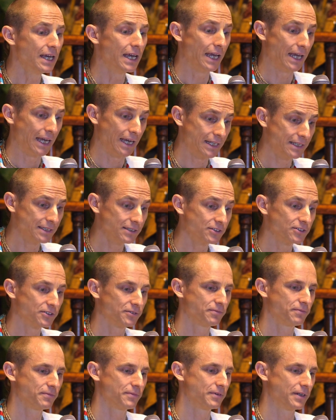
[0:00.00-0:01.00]
And
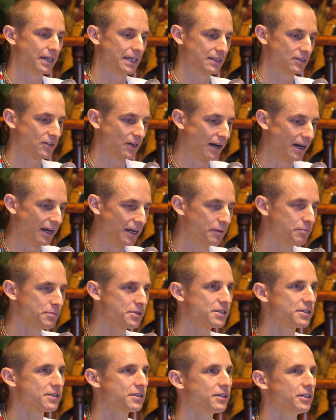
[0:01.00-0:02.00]
at
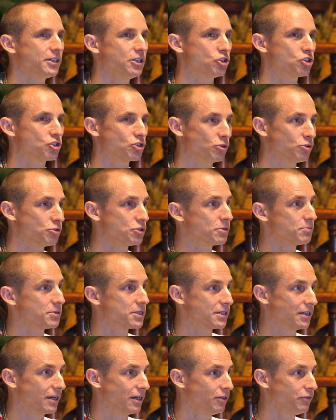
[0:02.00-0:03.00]
times, he shows
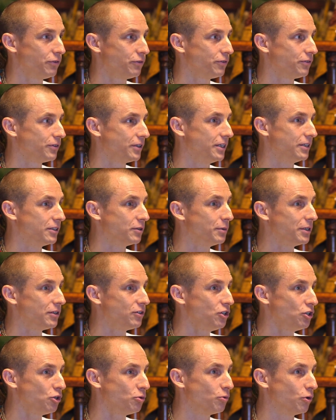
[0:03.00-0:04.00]
himself in the
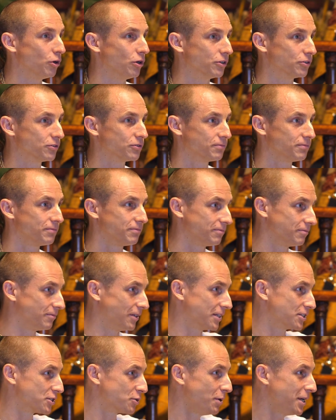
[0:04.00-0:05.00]
material world.
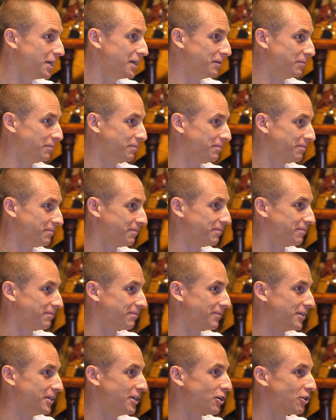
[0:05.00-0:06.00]
That's me.
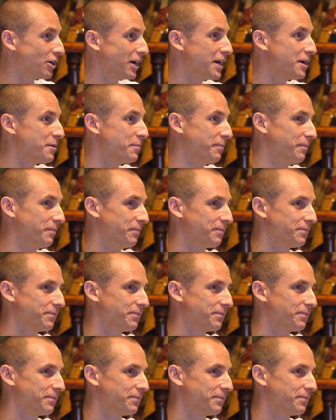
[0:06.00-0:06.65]
Here I am.